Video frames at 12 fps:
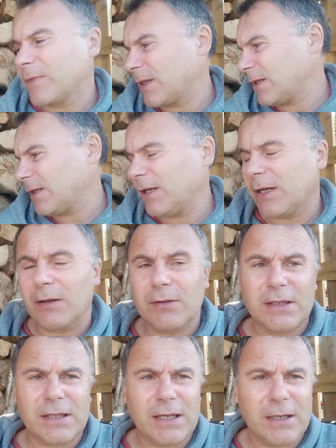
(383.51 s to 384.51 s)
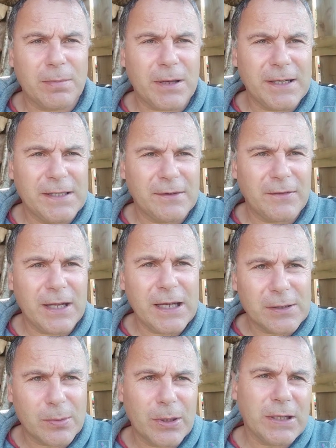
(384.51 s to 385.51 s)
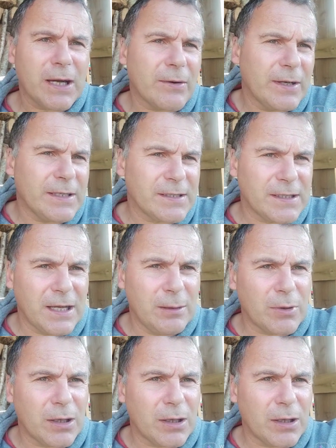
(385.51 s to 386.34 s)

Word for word: you know, to take the place of these when they're in the steamer.